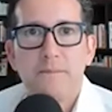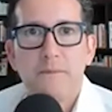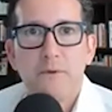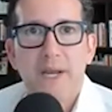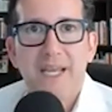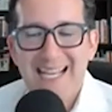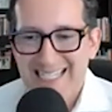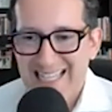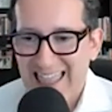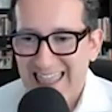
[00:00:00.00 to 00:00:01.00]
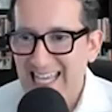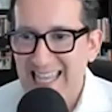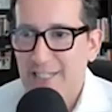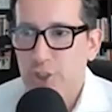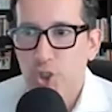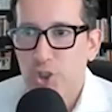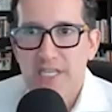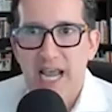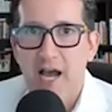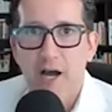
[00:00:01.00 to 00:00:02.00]
right? It's the thing that took
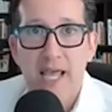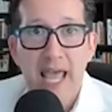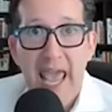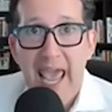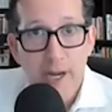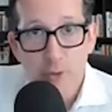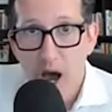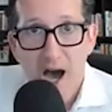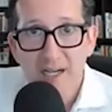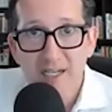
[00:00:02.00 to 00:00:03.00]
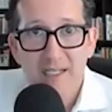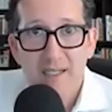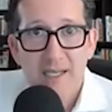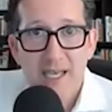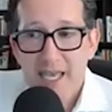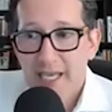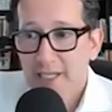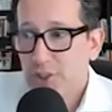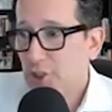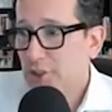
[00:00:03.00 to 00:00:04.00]
down Enron.
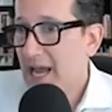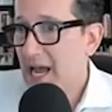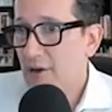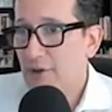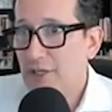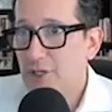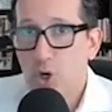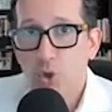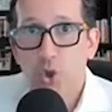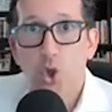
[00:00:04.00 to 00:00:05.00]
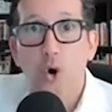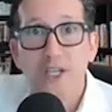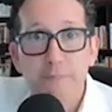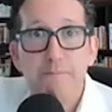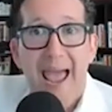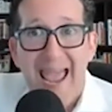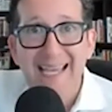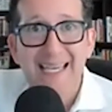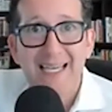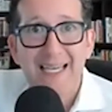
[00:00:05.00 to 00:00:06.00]
It took down, Lloyd's
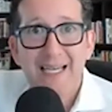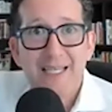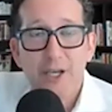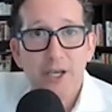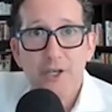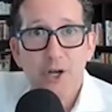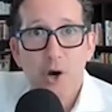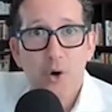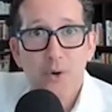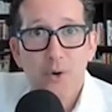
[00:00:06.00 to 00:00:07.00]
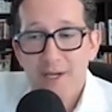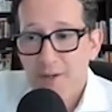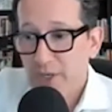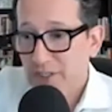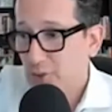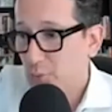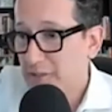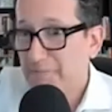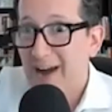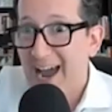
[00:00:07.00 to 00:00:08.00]
Bank,
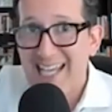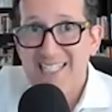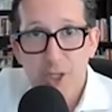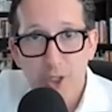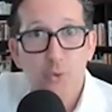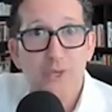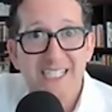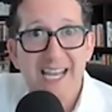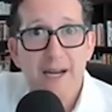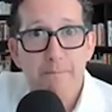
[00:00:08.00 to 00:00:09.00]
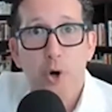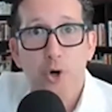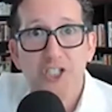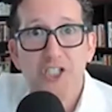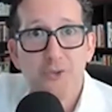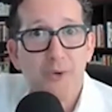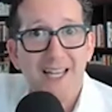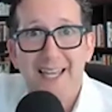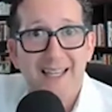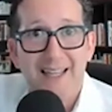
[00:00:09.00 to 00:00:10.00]
which financed the Louisiana Purchase, right? Like,